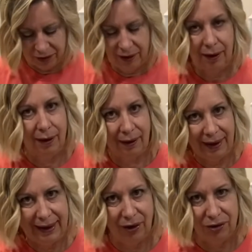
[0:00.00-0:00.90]

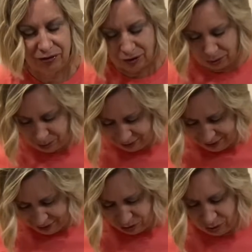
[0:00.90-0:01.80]
hair, so
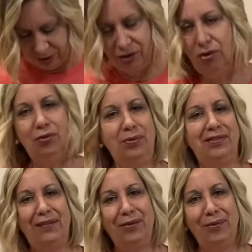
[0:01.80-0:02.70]
you can use
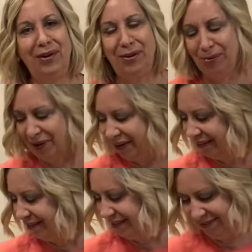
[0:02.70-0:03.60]
whichever one you want.